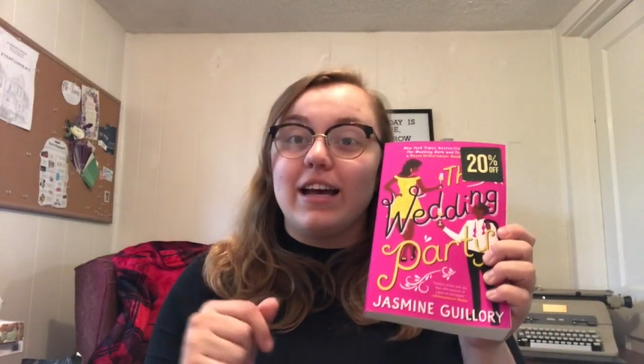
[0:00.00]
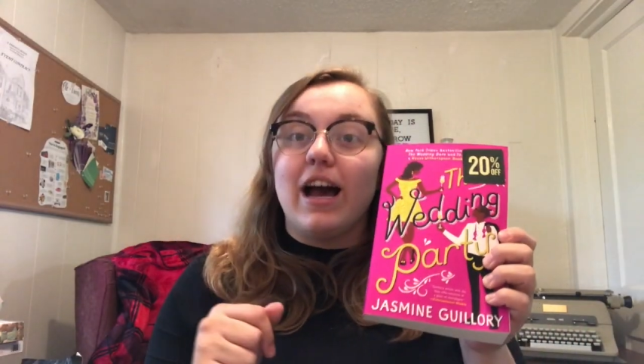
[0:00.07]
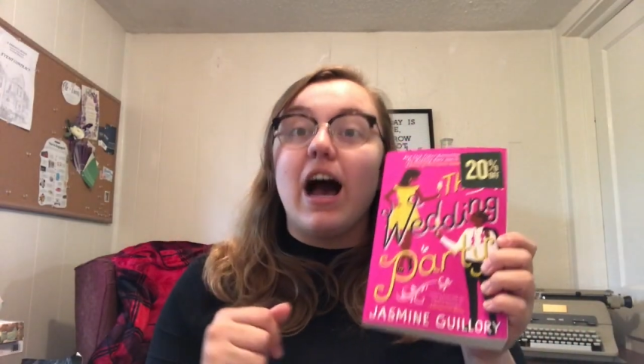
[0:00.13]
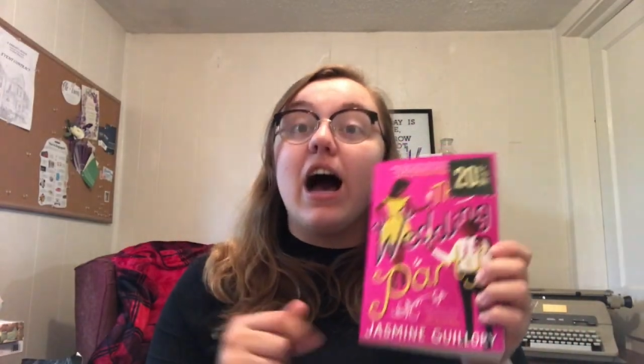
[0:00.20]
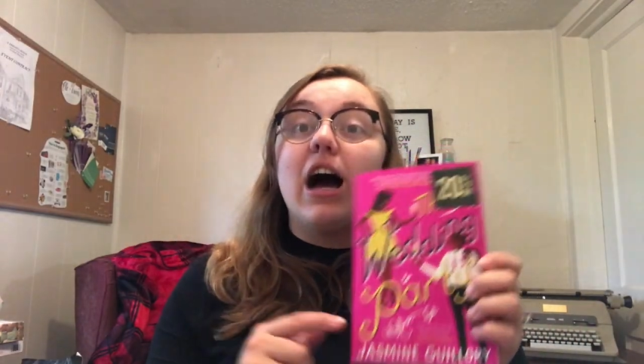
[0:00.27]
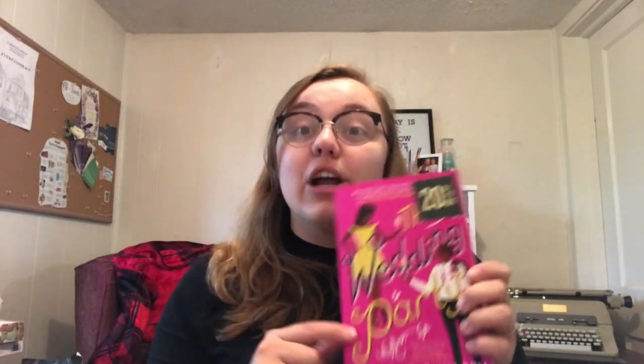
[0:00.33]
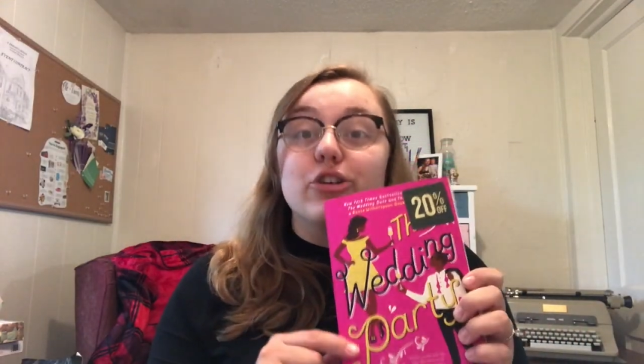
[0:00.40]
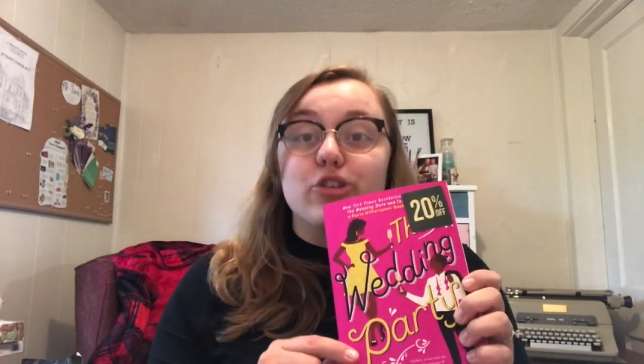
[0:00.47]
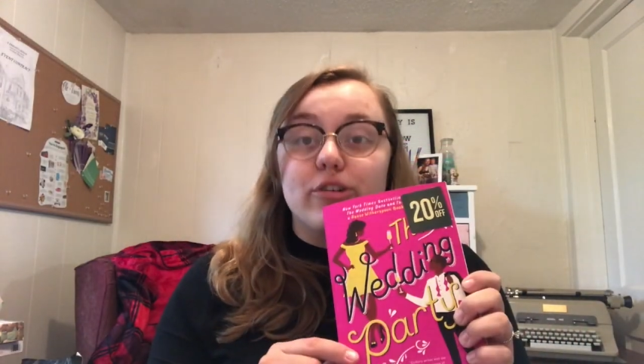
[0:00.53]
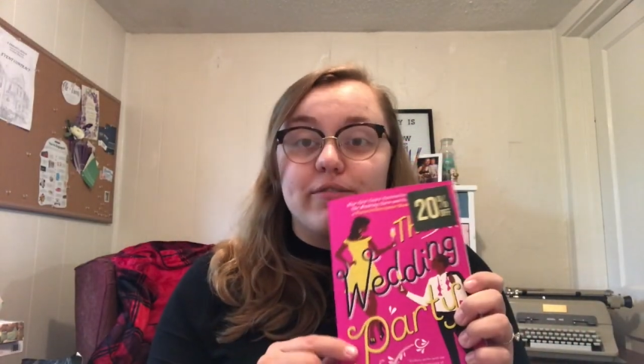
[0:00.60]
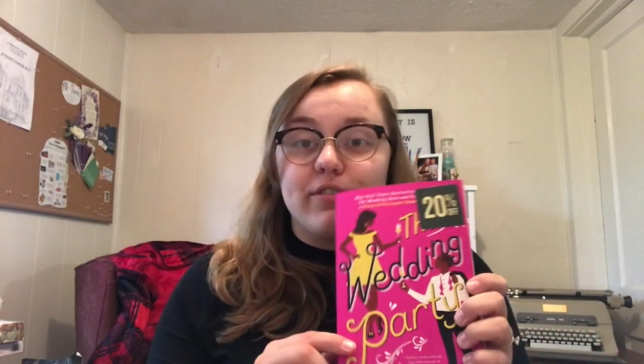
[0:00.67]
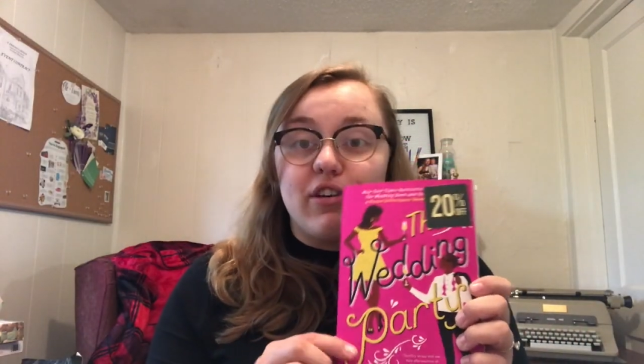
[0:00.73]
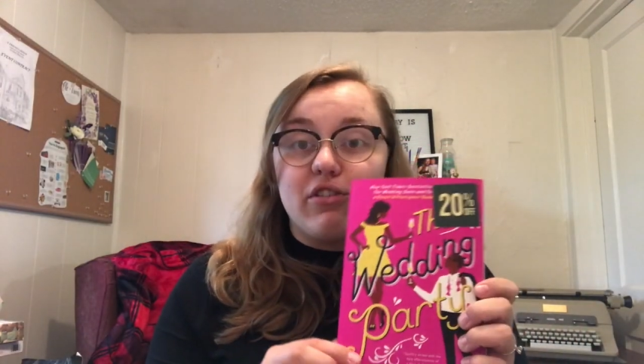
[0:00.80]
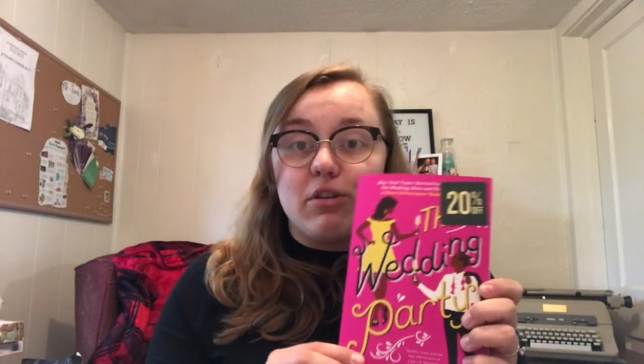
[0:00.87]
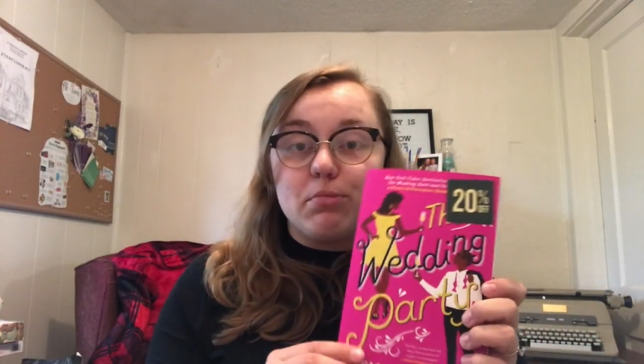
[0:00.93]

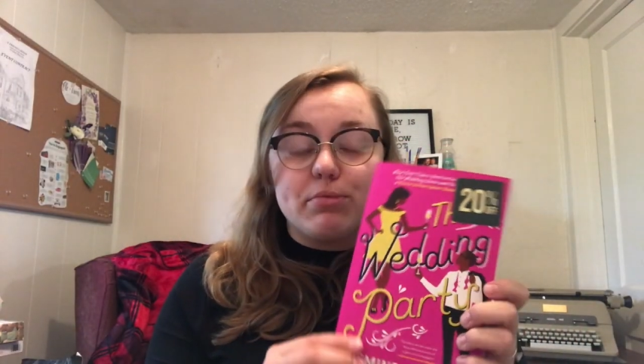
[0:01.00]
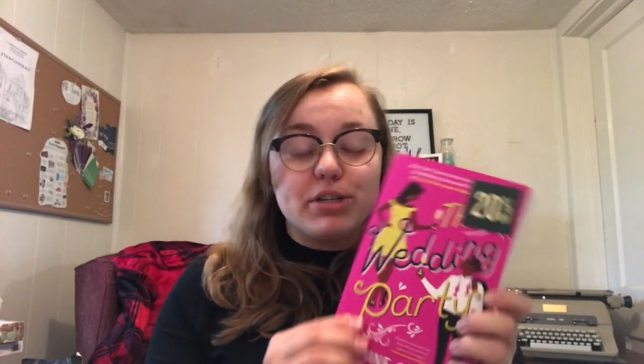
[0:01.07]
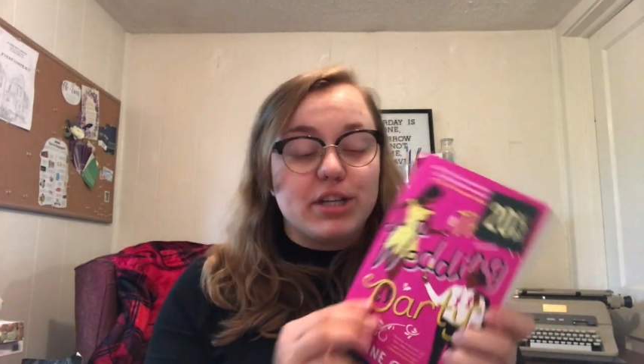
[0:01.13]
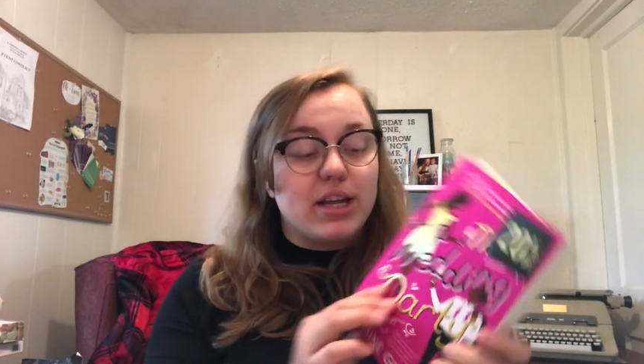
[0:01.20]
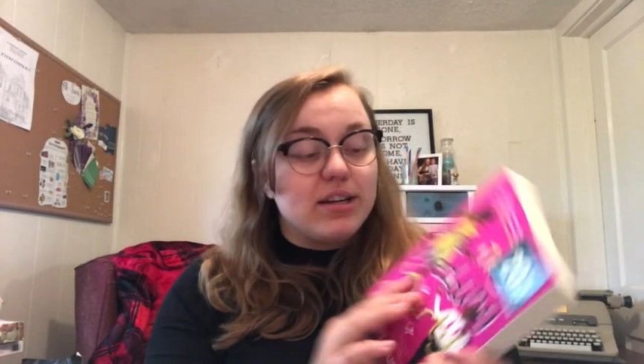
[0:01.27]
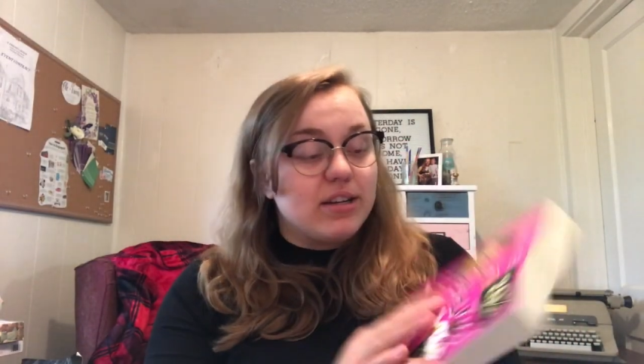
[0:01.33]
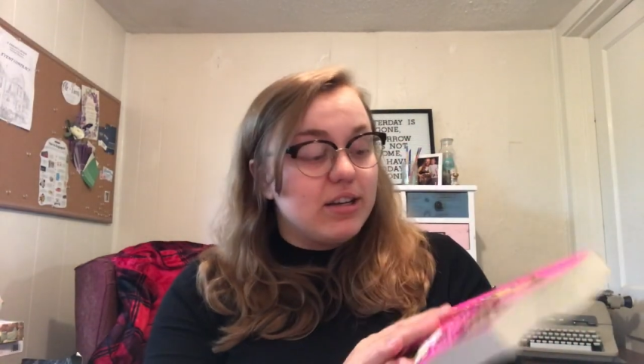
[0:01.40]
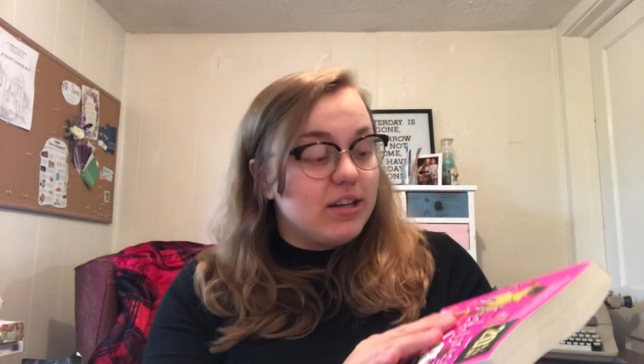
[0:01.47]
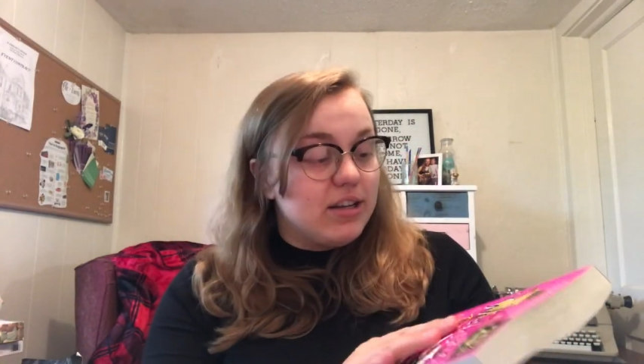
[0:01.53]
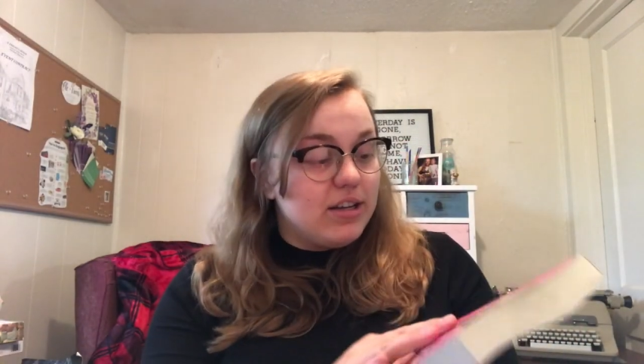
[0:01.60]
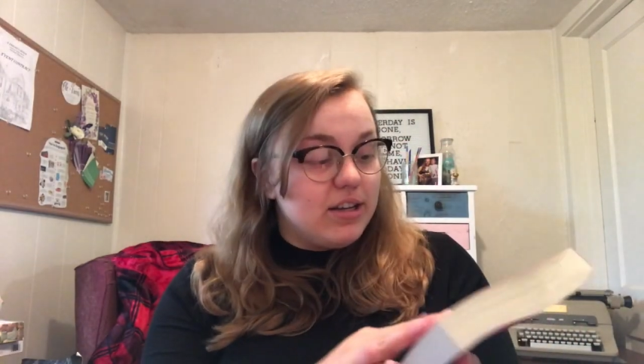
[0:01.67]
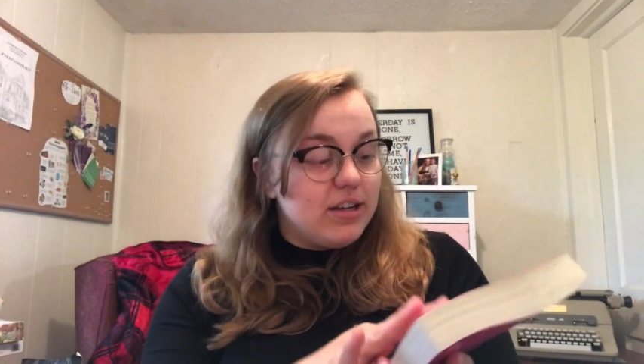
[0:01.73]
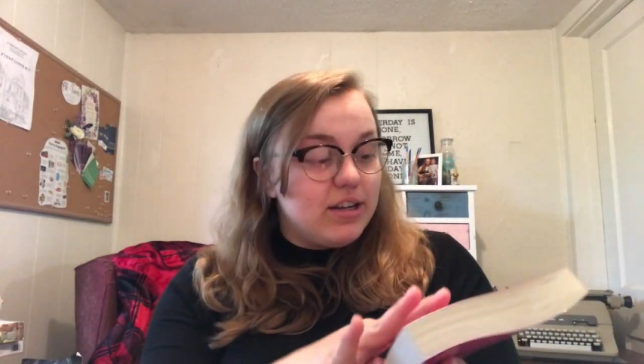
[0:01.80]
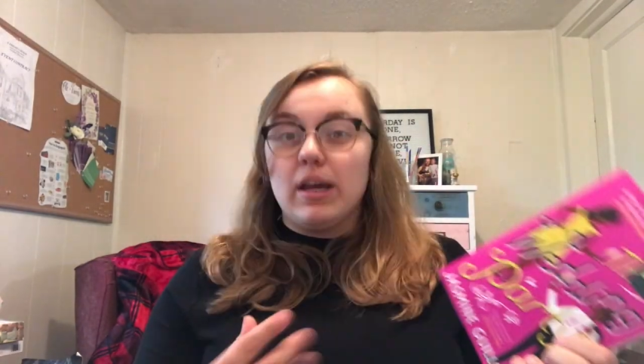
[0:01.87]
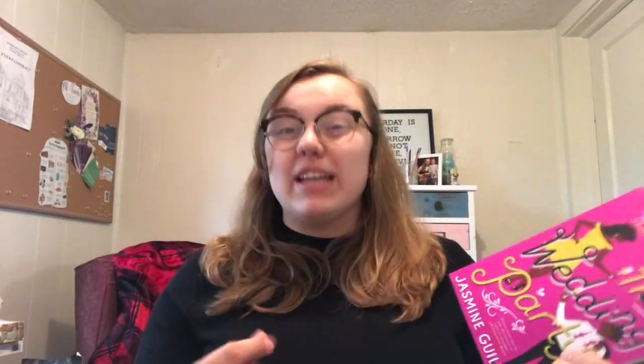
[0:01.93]
150%.
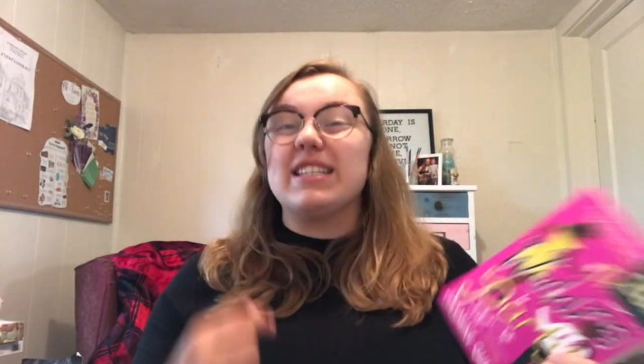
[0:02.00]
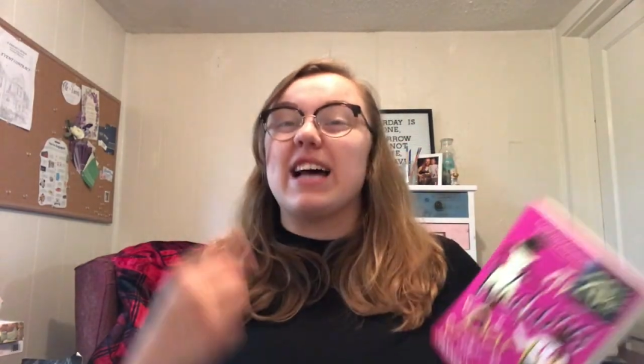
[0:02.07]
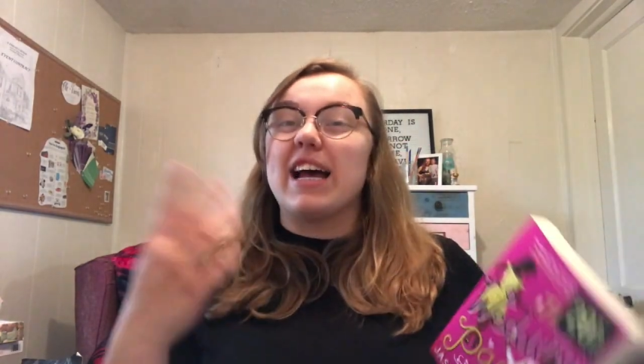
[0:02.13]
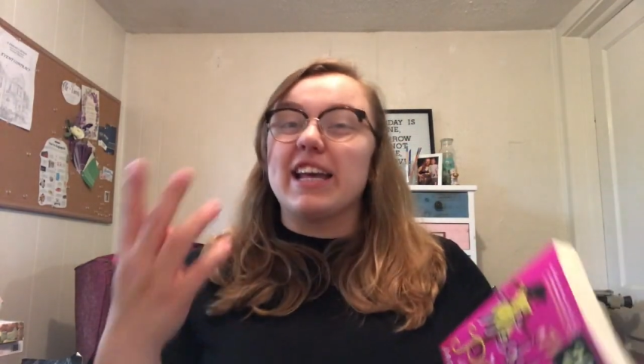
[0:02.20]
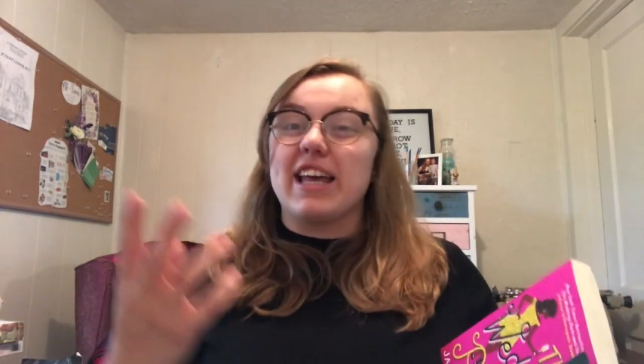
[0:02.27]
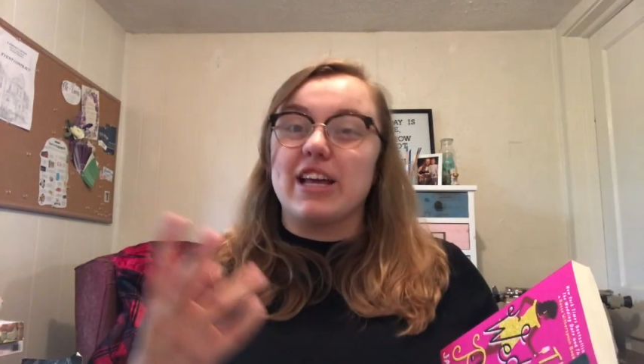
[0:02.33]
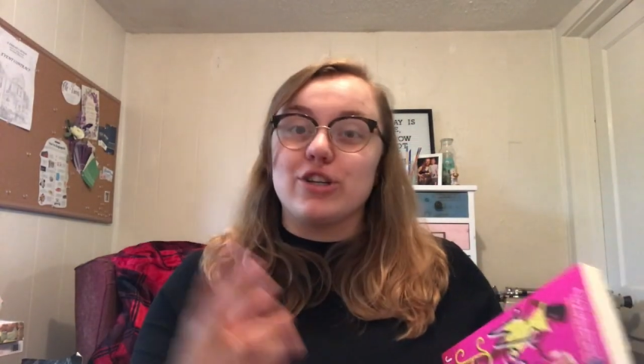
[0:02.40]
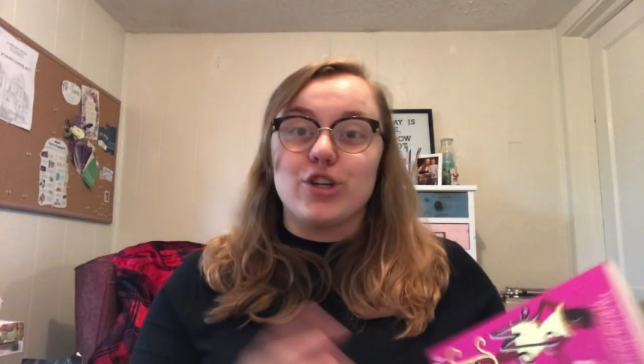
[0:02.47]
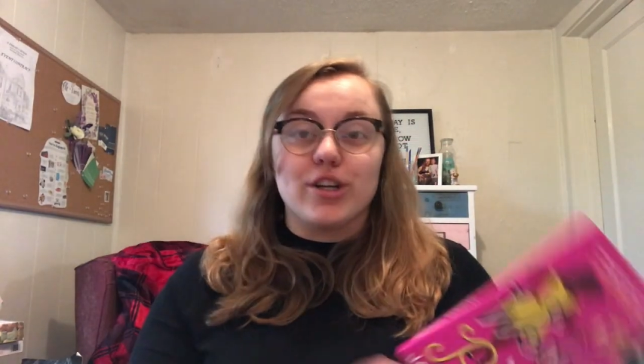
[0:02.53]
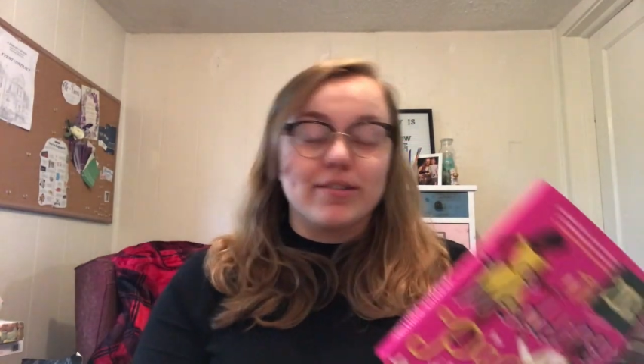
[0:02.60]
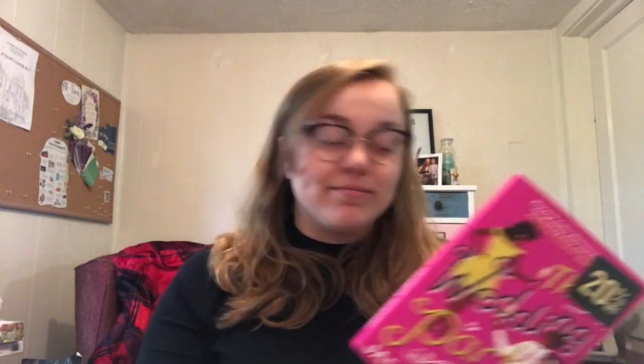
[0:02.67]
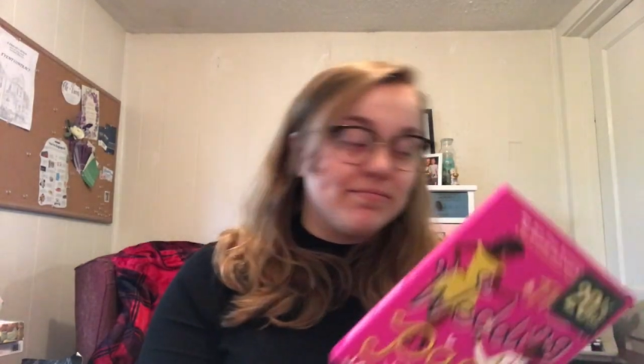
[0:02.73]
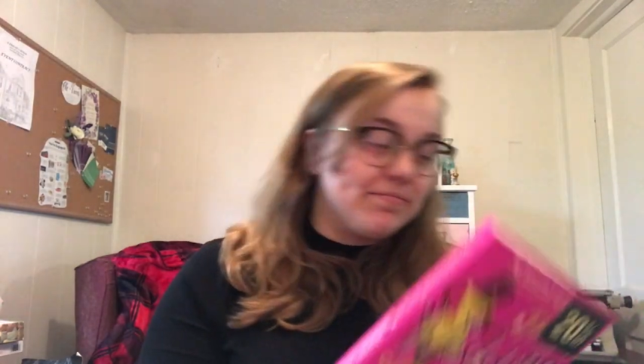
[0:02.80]
It's eye-catching.